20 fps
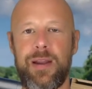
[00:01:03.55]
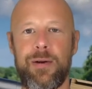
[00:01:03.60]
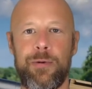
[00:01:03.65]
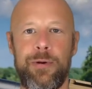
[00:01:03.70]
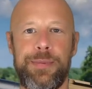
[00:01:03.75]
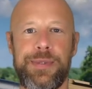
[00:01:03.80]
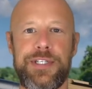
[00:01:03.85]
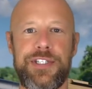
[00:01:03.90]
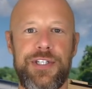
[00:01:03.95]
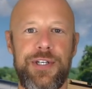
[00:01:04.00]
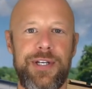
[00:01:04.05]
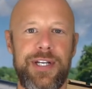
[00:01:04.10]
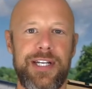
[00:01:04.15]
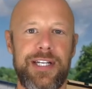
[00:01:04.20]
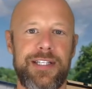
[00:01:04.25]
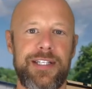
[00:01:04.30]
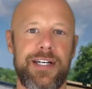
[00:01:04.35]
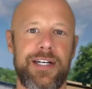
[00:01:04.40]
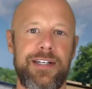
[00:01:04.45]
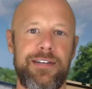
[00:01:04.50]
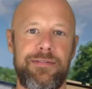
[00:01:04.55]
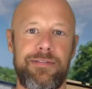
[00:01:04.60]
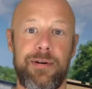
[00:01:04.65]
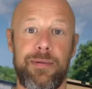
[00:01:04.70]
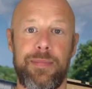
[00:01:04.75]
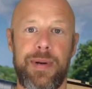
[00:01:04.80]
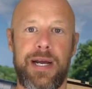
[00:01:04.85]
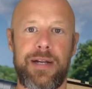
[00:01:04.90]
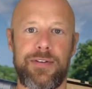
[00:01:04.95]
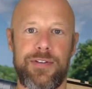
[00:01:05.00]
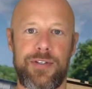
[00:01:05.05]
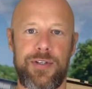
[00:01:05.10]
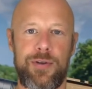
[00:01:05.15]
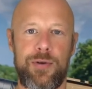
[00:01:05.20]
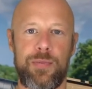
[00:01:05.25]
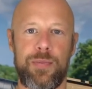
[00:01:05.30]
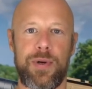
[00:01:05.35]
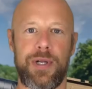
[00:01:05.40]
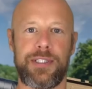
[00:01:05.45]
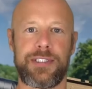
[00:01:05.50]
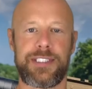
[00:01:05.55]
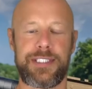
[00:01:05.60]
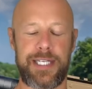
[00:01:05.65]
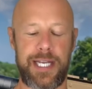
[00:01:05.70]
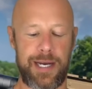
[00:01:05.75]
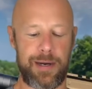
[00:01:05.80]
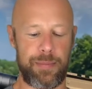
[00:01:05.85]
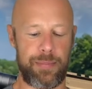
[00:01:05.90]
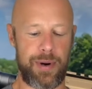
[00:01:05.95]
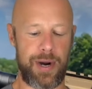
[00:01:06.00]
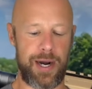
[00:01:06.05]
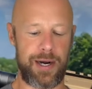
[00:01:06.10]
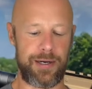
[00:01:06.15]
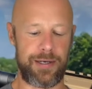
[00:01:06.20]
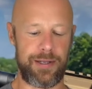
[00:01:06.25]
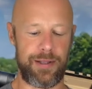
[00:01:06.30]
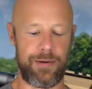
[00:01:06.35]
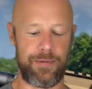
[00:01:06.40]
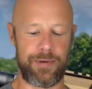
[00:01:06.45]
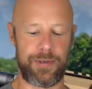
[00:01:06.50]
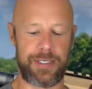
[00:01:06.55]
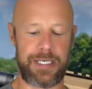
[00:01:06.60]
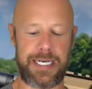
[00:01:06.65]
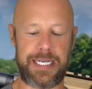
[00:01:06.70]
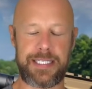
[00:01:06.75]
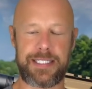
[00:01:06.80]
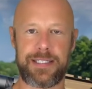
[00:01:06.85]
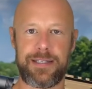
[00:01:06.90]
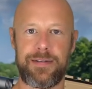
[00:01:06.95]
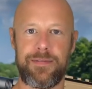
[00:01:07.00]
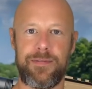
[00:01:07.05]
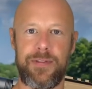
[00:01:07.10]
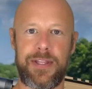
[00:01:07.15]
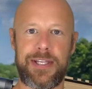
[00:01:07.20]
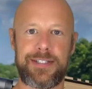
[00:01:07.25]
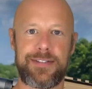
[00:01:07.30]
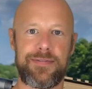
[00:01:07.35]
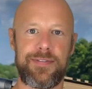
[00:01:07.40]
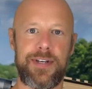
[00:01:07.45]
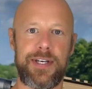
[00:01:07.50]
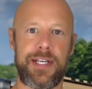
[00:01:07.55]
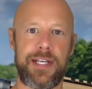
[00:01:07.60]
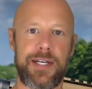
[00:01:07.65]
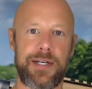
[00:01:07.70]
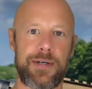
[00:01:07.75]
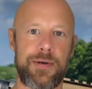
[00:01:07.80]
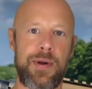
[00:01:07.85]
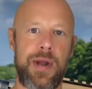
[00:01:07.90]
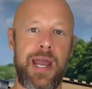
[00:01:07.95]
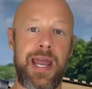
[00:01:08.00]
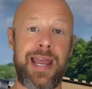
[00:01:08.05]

We've been shooting it a ton for about two months now prior to the release of this video.